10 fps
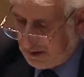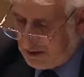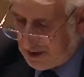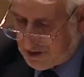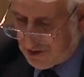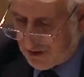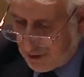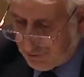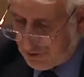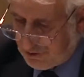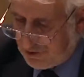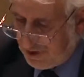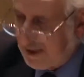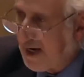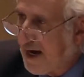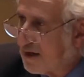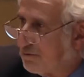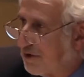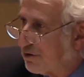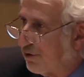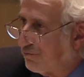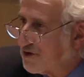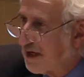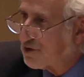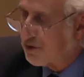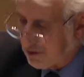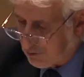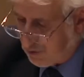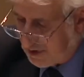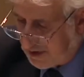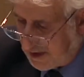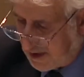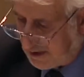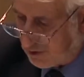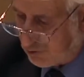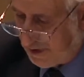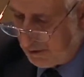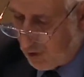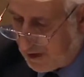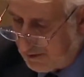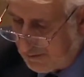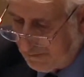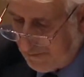that surrounded the enactment of Section 2921,